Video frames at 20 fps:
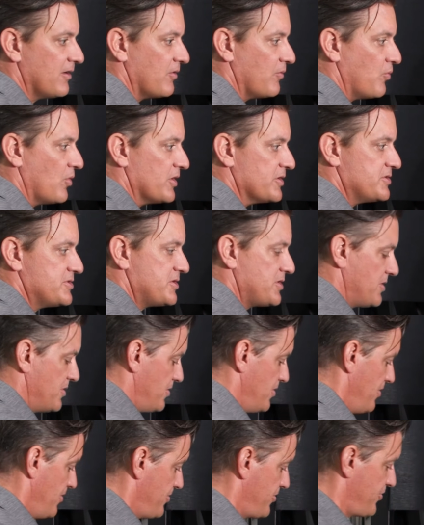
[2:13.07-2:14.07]
1,
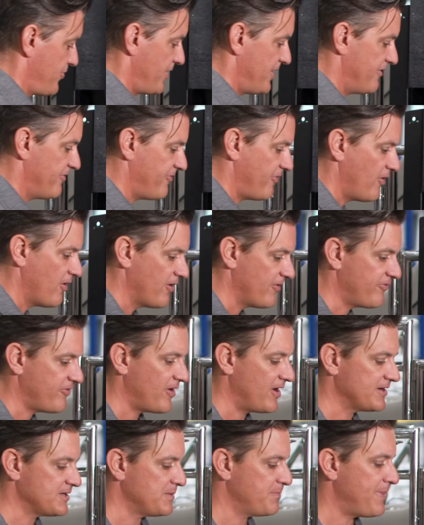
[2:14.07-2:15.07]
2, 3, 4,
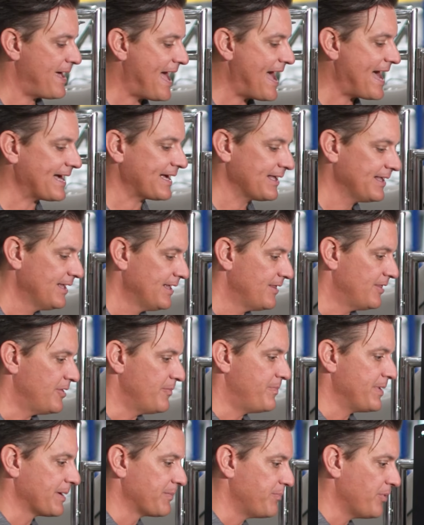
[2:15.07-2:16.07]
front and back. The
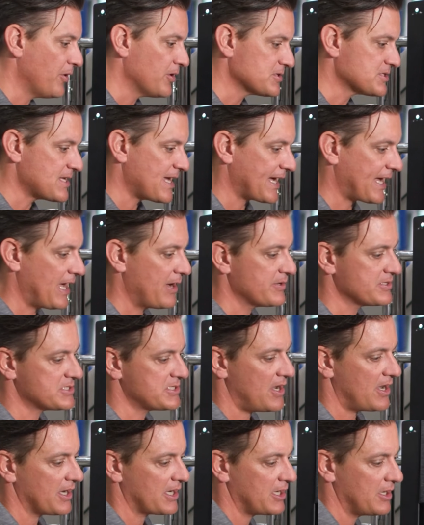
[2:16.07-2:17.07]
big bolts like I was
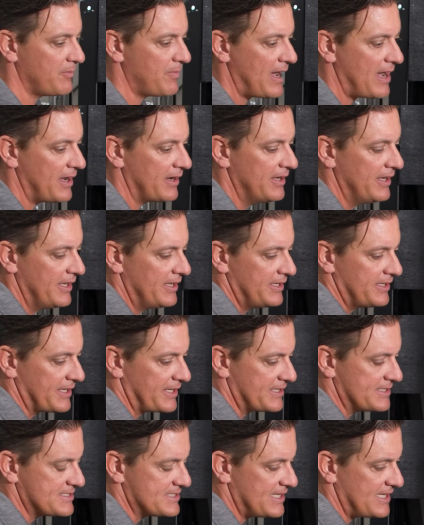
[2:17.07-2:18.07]
talking about. You
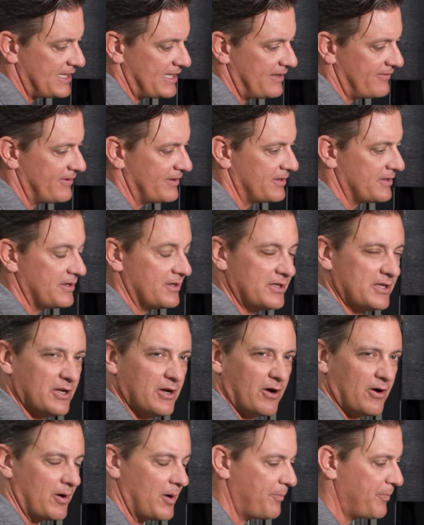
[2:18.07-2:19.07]
can see even,
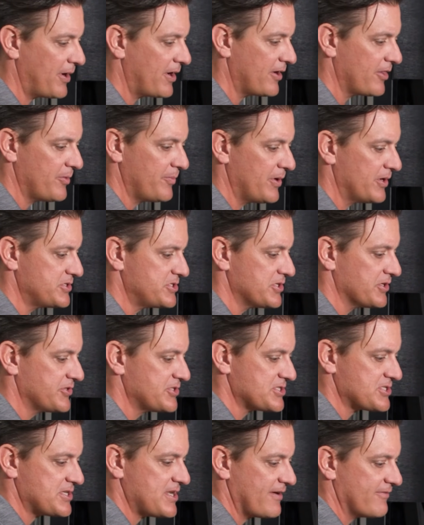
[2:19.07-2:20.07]
a part of the boat you'll
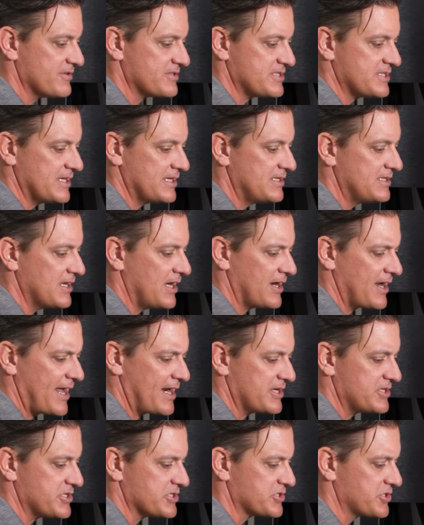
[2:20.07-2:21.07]
just never see done out
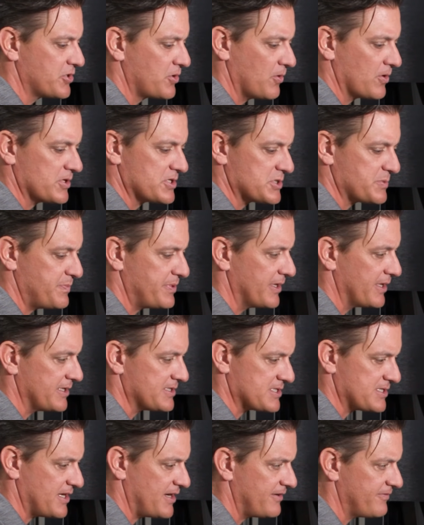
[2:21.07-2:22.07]
of just gorgeous
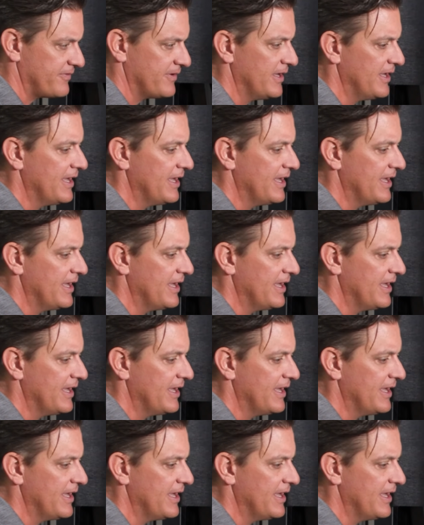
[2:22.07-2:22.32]
billet stuff.